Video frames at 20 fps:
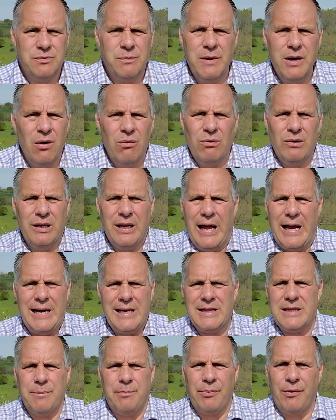We don't
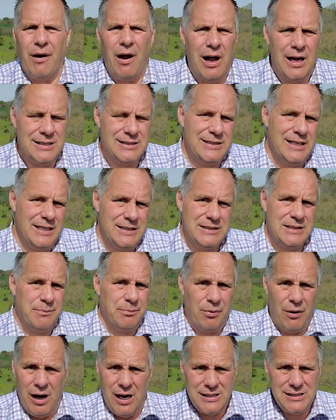like the process. The
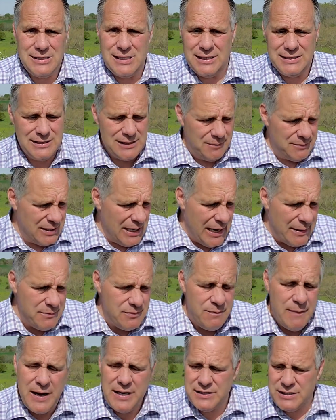process sometimes
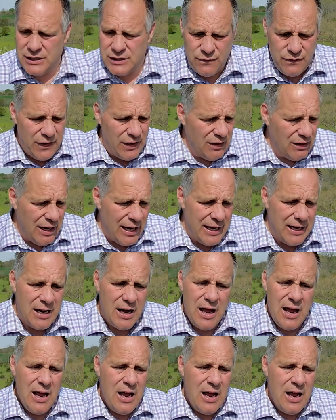makes us feel like,